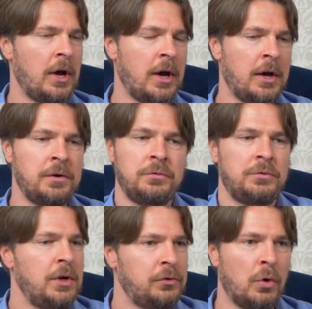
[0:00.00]
And
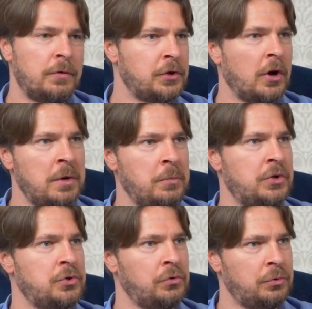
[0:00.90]
yes, over time, it
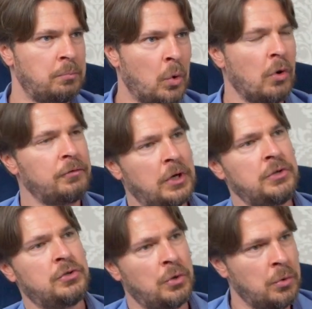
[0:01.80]
just morphed
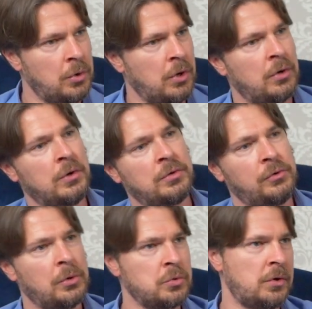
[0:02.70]
into the
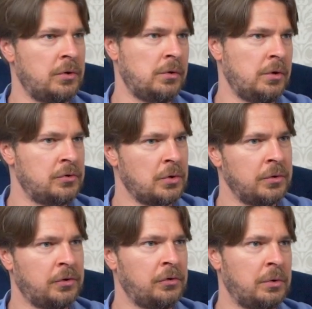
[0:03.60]
social
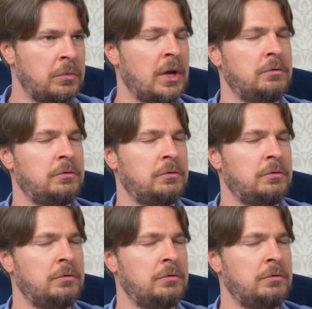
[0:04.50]
insurance system that